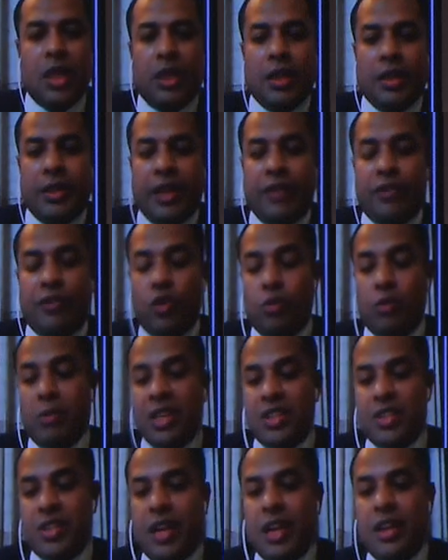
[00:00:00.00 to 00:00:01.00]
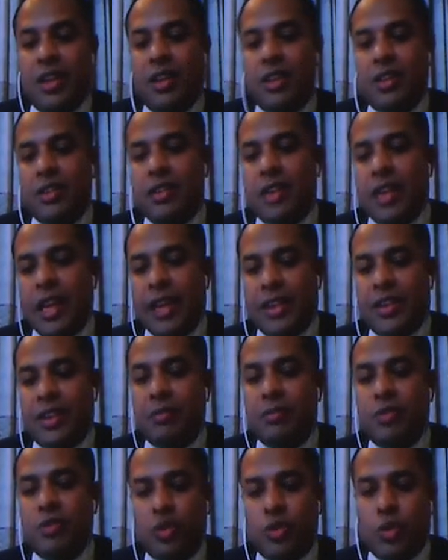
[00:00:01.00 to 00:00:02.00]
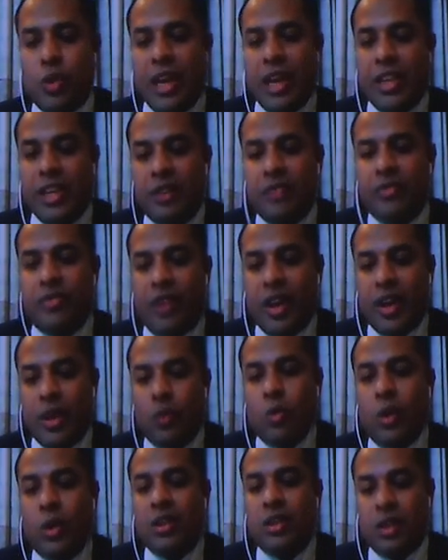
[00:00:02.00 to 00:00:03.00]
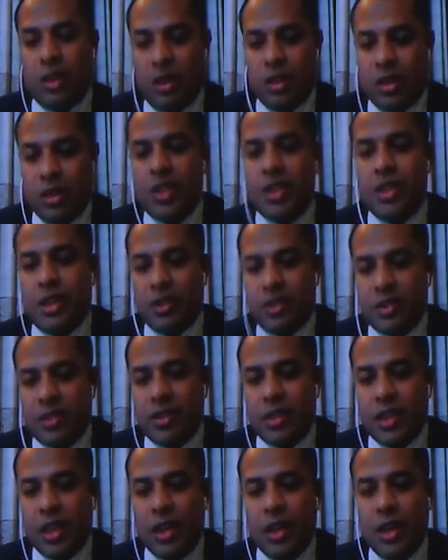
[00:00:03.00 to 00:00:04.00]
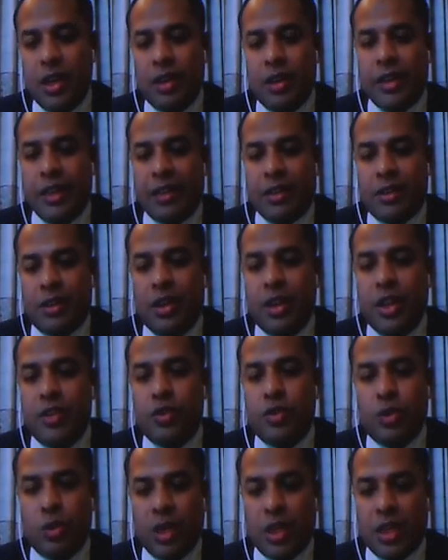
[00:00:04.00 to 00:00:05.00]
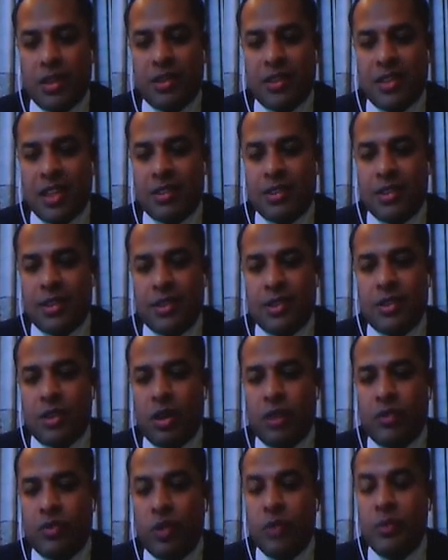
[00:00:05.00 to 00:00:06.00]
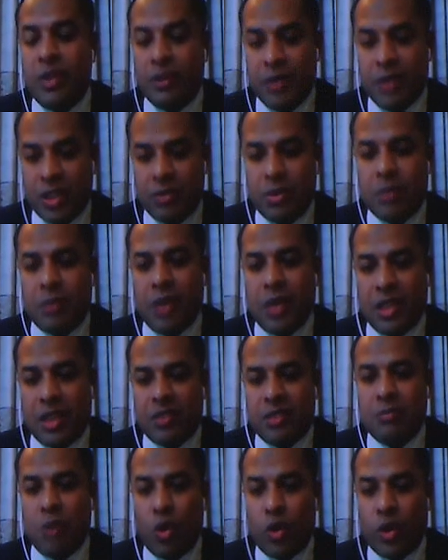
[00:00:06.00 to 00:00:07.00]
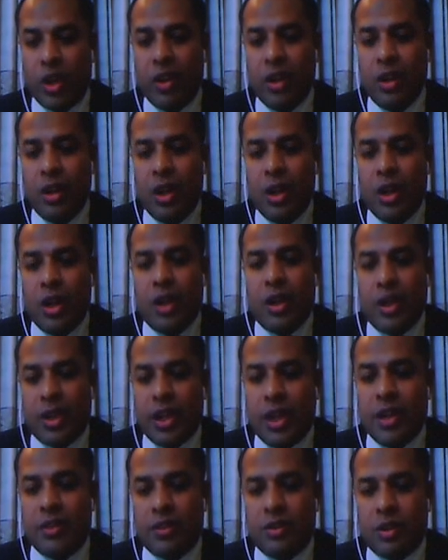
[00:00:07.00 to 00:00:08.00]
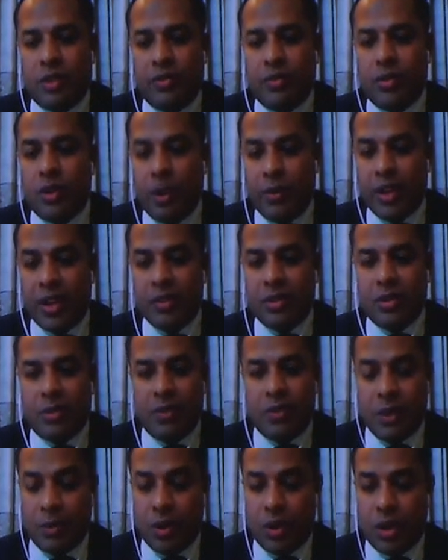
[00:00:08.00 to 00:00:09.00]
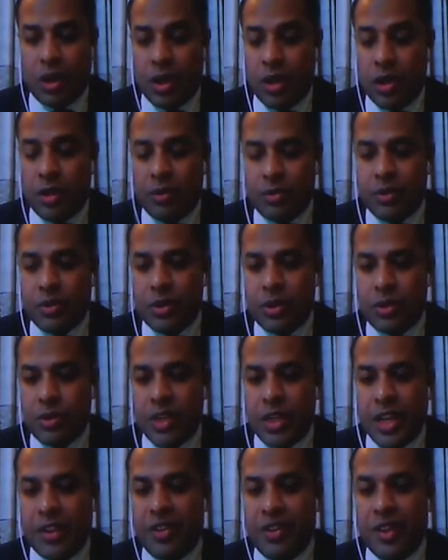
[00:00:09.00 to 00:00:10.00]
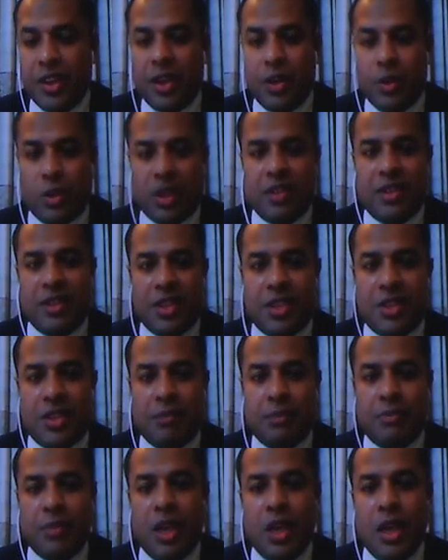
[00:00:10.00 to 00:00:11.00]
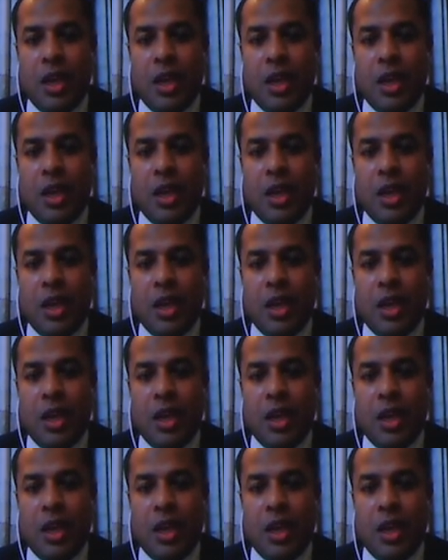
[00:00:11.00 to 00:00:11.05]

Therefore, my study attempts to identify what are the conditions that lead to the success of community management plus model in case of governance of shared drinking water system.